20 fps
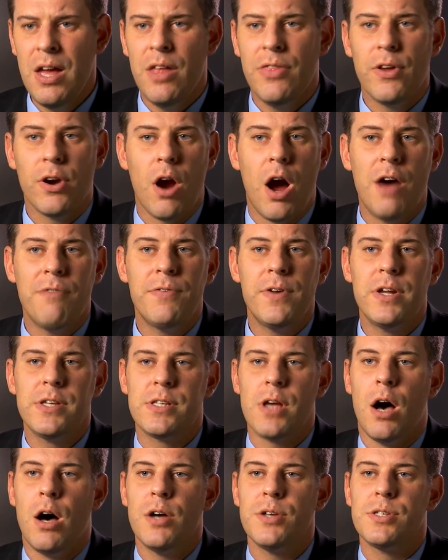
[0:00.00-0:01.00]
There often
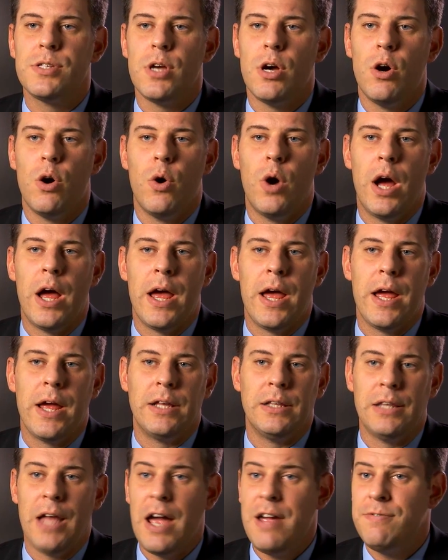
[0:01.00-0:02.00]
is also a
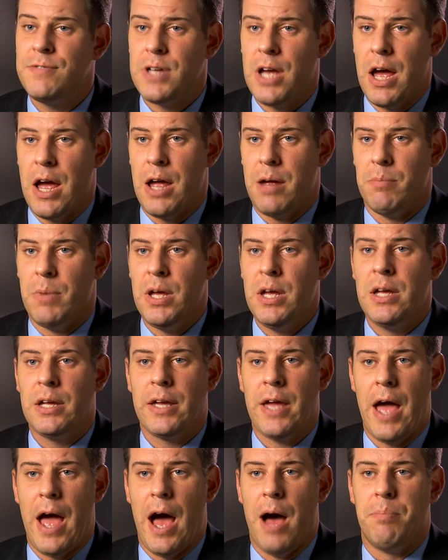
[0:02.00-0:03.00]
lifetime
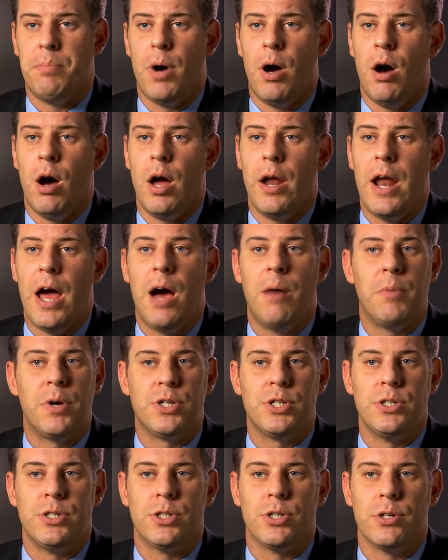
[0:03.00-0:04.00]
cap on how
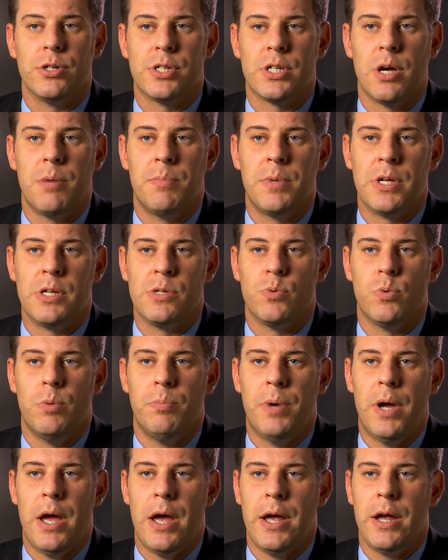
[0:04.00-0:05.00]
much insurance companies will
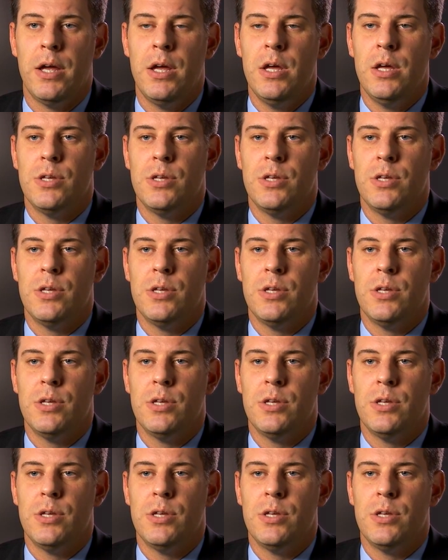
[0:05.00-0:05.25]
pay.